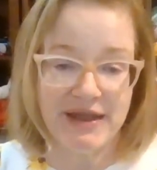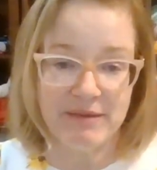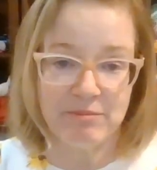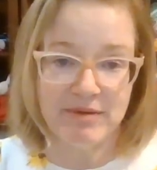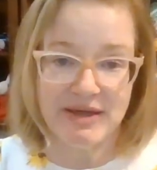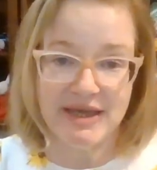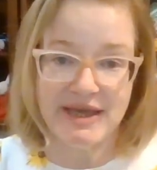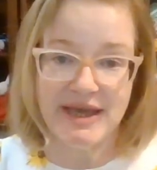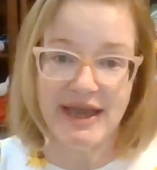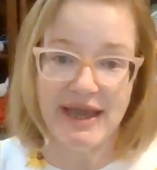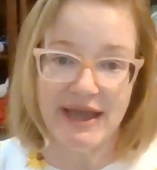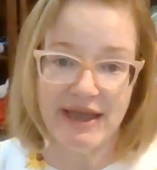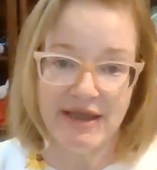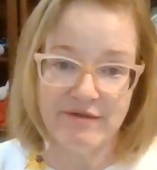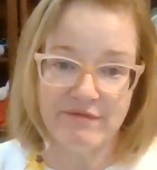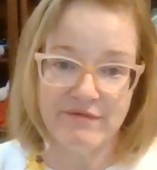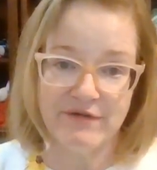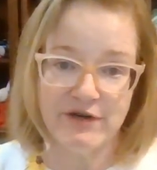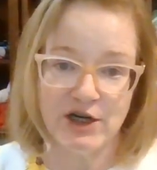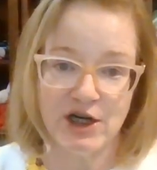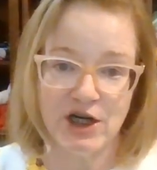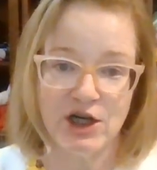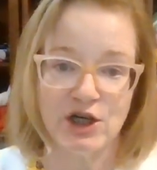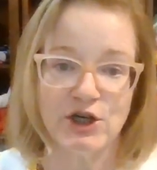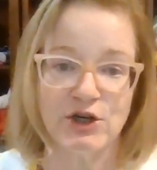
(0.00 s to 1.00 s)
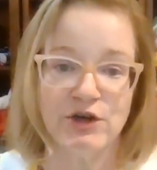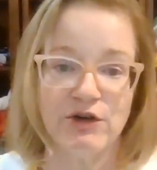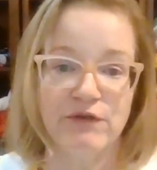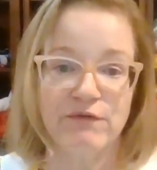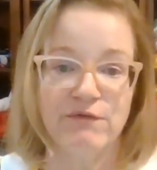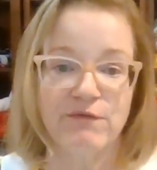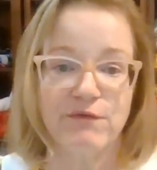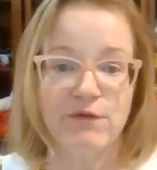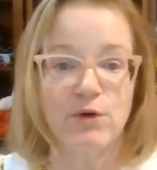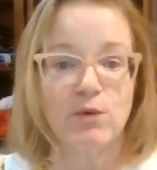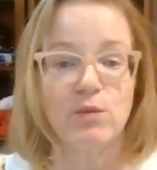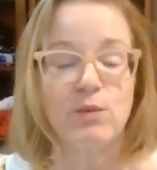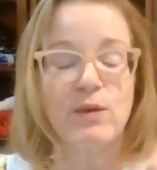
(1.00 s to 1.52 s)
Behavior
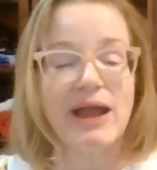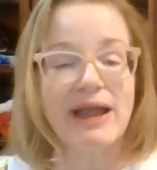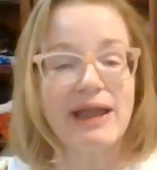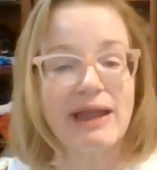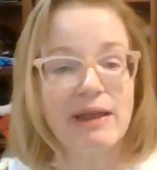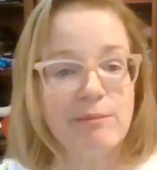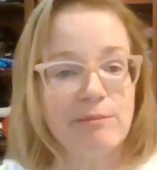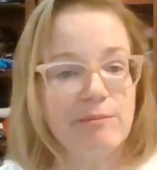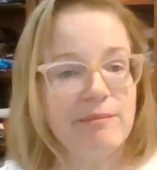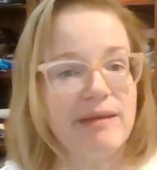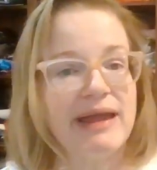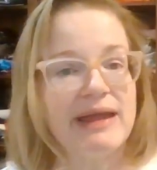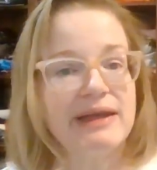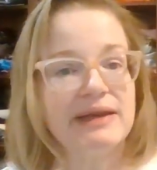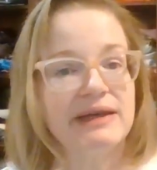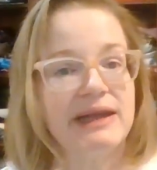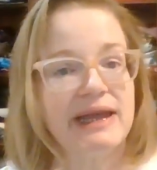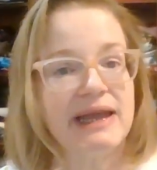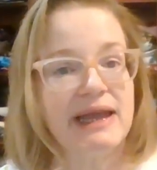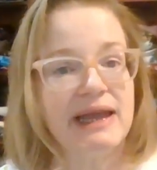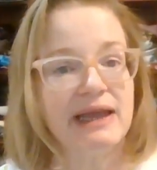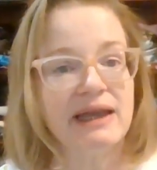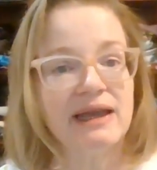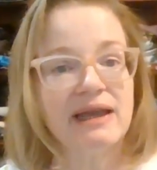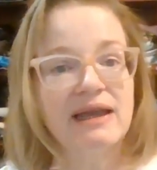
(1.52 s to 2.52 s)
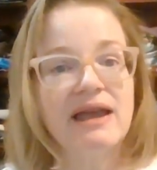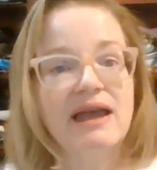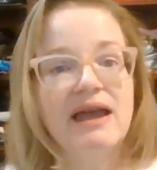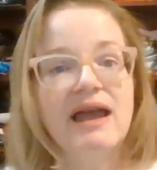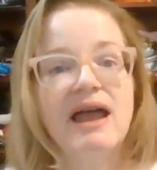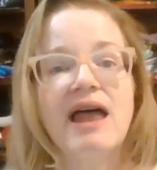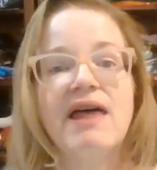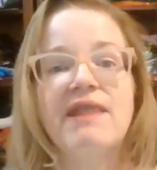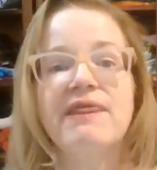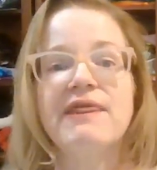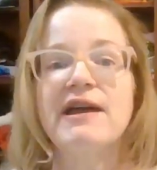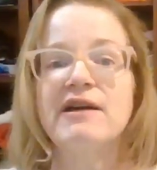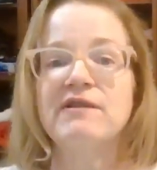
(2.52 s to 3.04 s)
for recommending
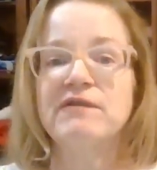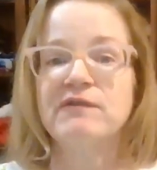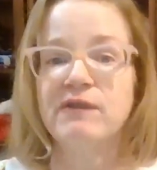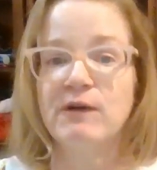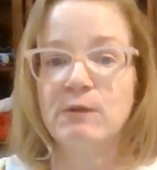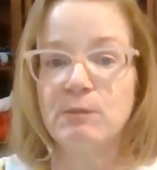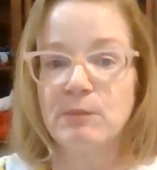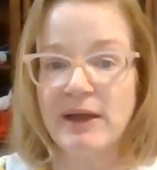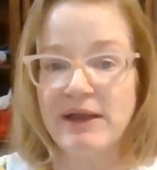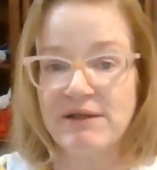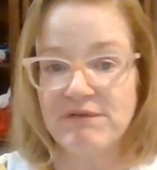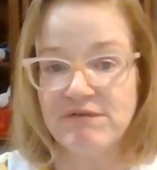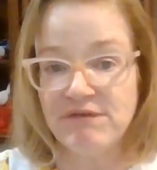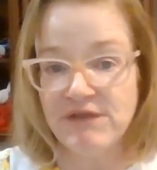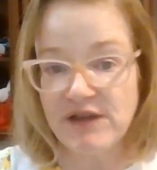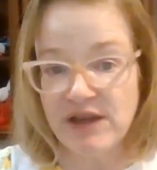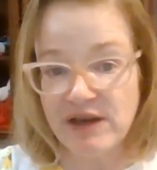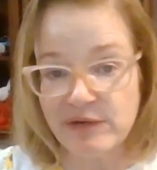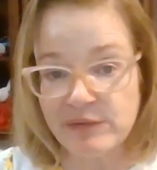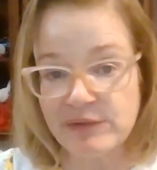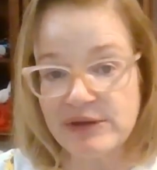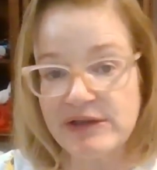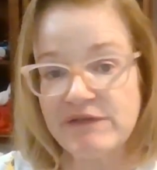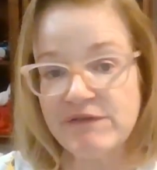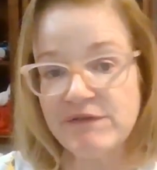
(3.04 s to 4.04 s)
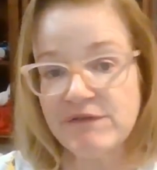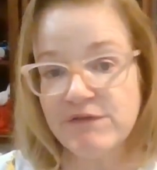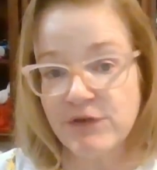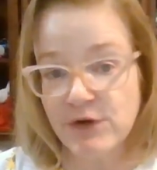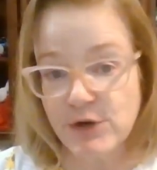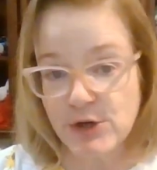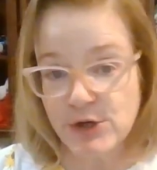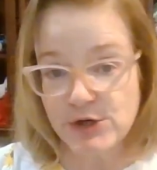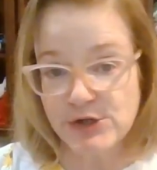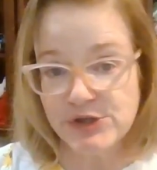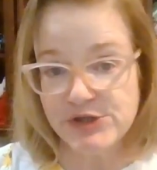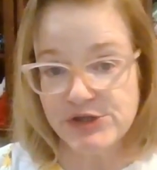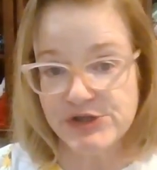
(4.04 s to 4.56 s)
that for my very
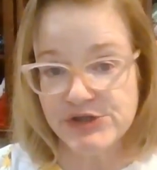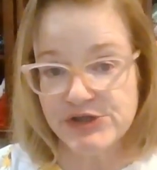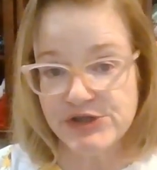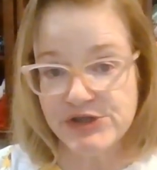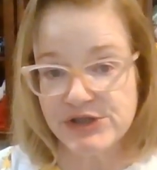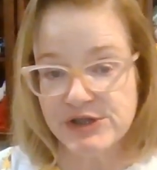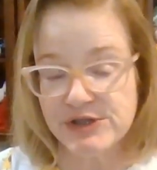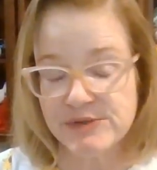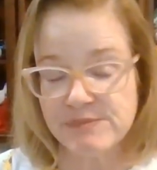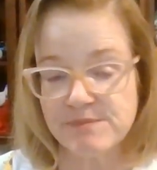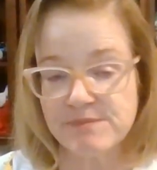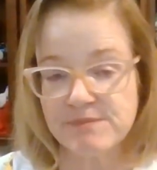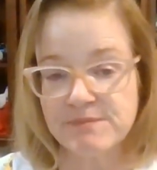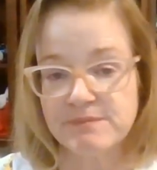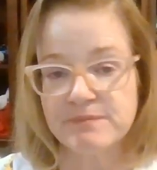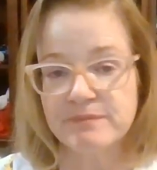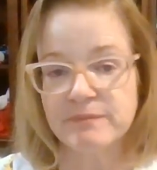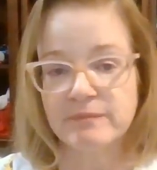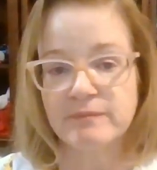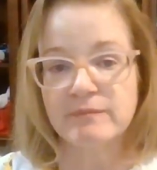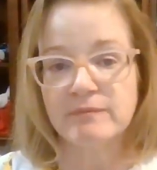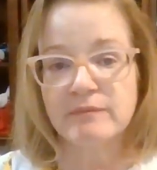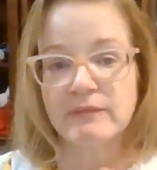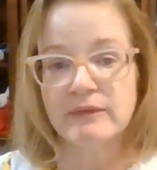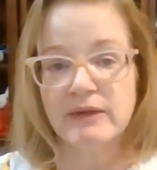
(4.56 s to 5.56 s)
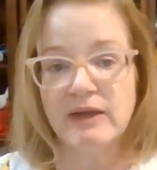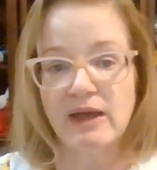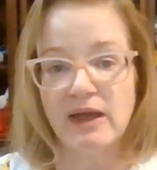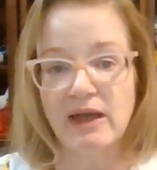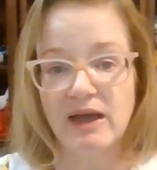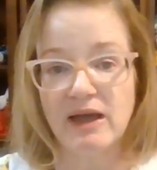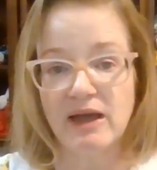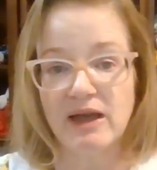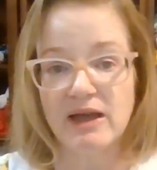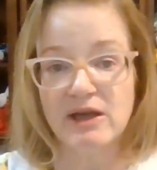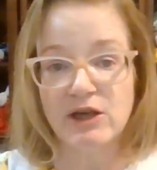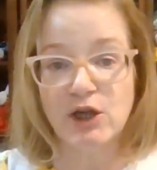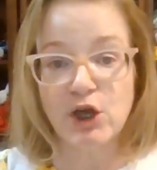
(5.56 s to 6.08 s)
first
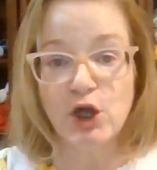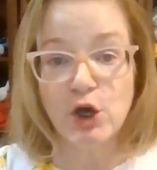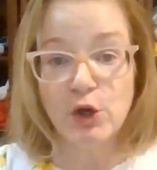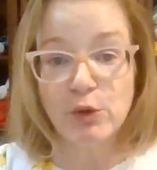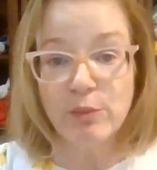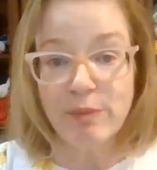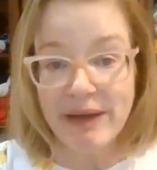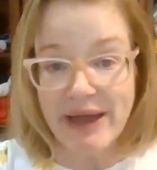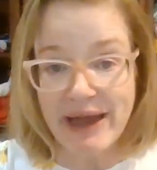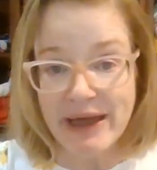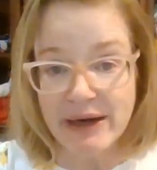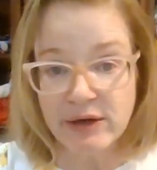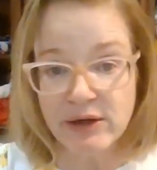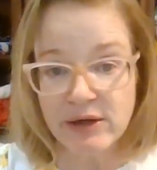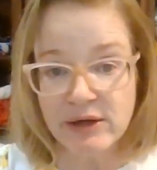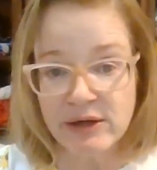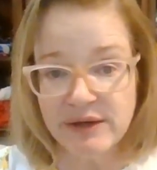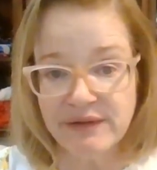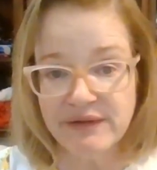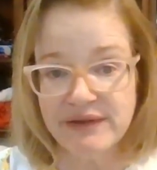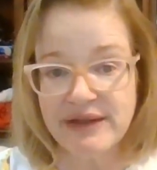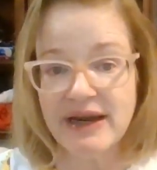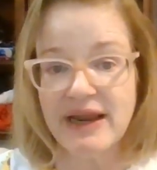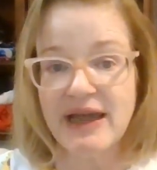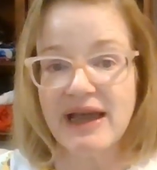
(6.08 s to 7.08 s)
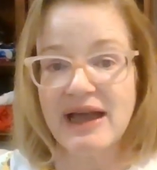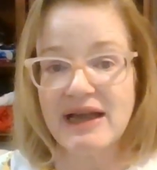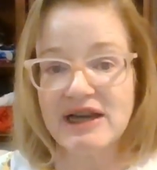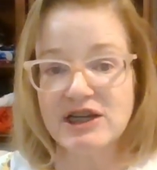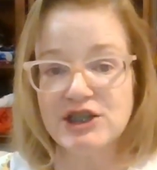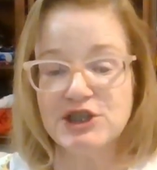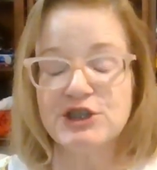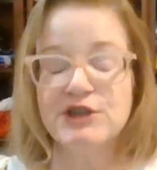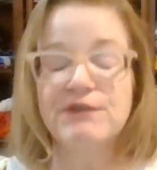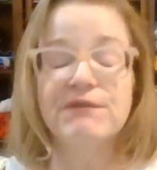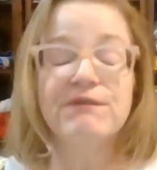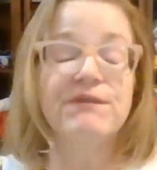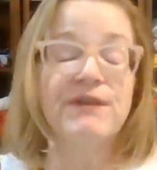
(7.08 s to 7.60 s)
coat pattern that I
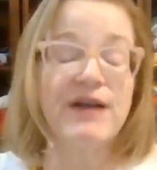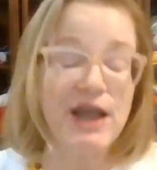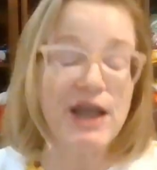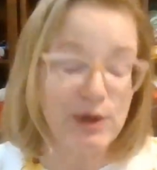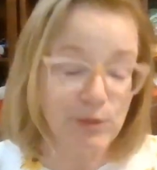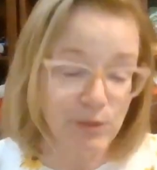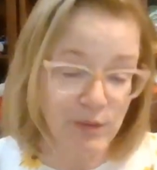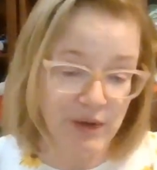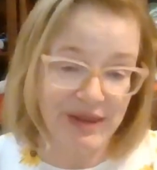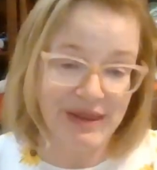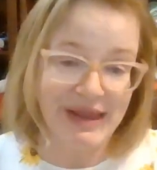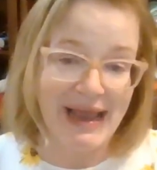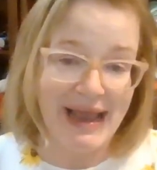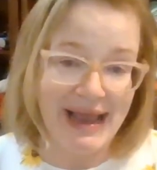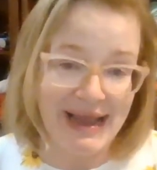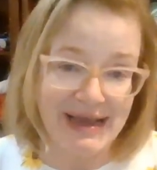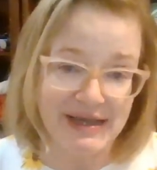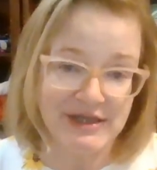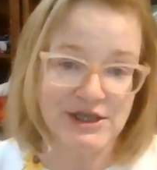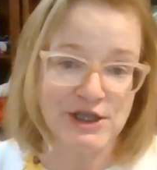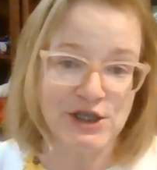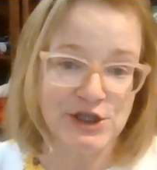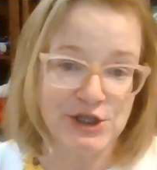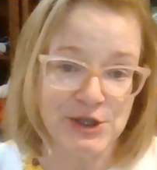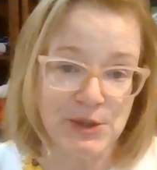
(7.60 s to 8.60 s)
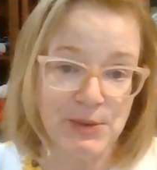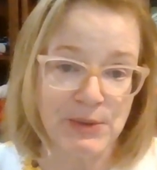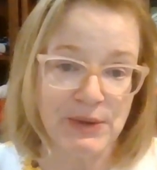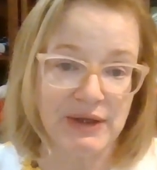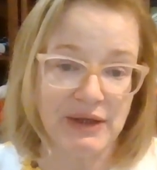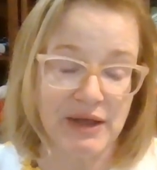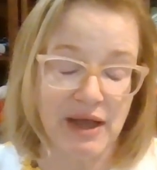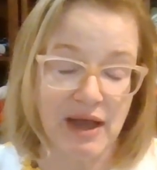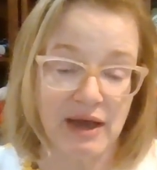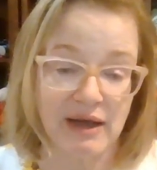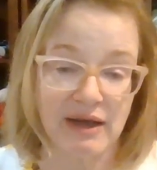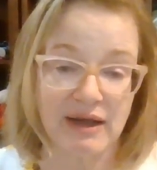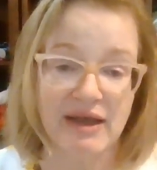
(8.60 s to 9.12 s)
should find one that has a sew
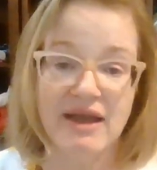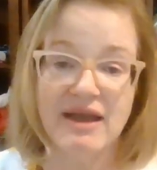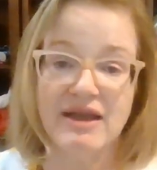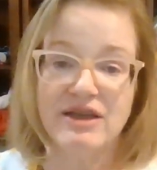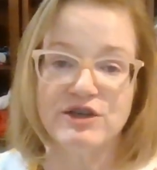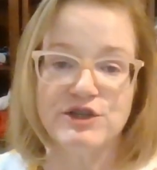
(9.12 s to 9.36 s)
along.